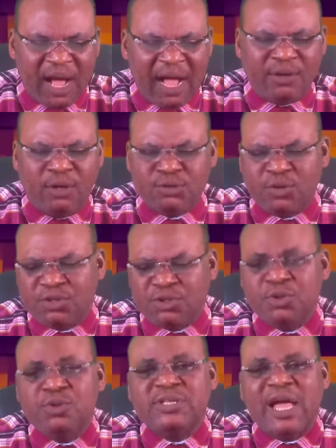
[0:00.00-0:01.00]
And unto the
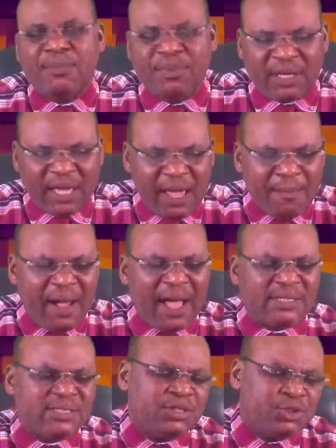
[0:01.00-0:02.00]
Jews I became
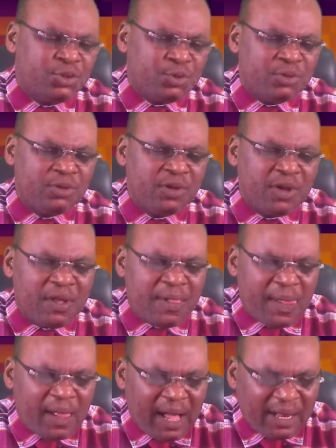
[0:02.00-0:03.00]
as a Jew,
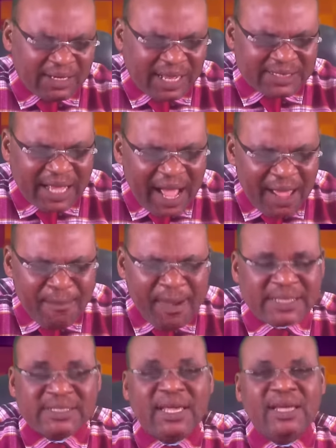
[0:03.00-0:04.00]
that I
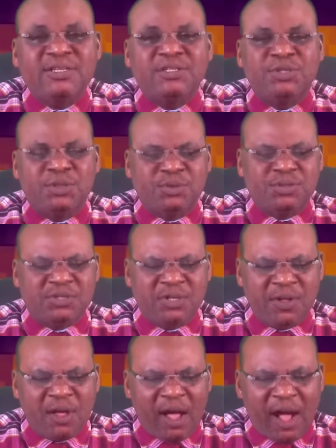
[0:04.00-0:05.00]
might gain the
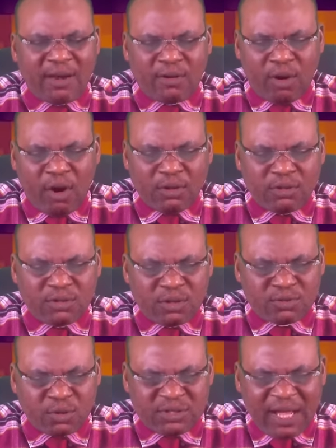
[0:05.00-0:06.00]
Jews, and
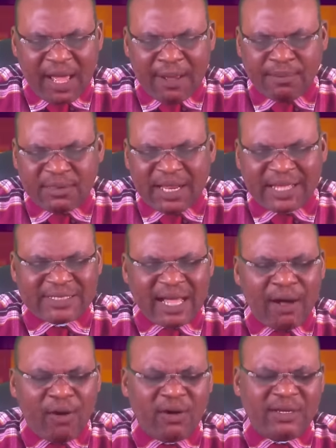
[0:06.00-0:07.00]
unto them that
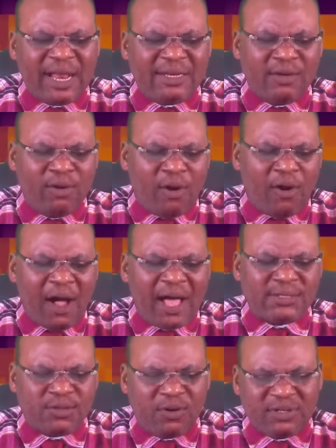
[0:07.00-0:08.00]
are under the law
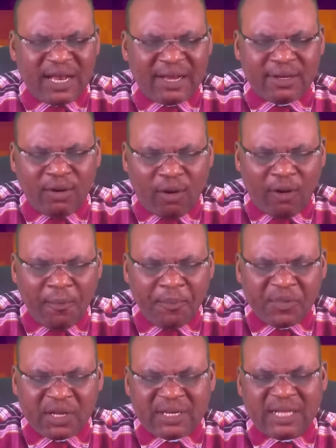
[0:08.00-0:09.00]
as under the
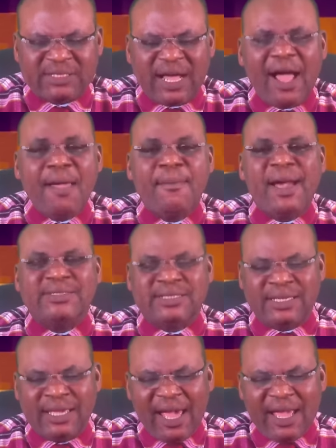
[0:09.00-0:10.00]
law, that I might
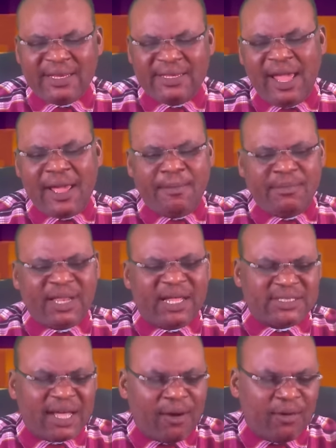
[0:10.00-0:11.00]
gain them
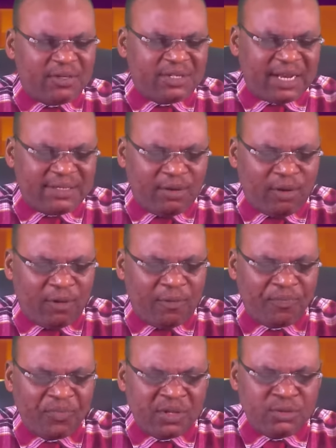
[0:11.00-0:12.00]
that are under the law.